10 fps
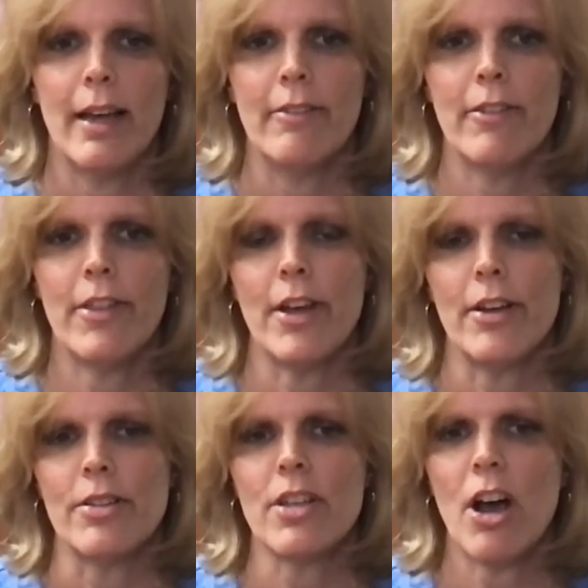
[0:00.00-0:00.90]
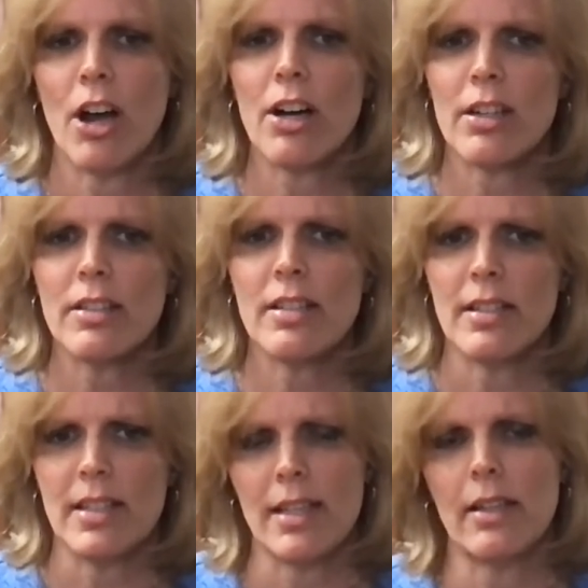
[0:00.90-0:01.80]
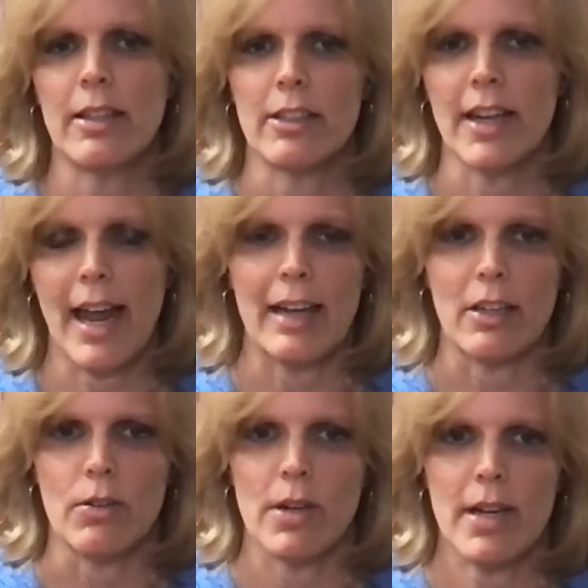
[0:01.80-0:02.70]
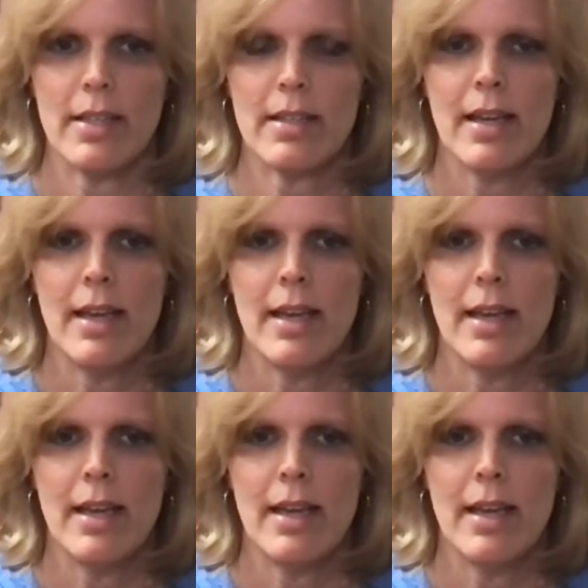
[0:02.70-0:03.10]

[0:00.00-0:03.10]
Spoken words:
of those hard to declutter categories.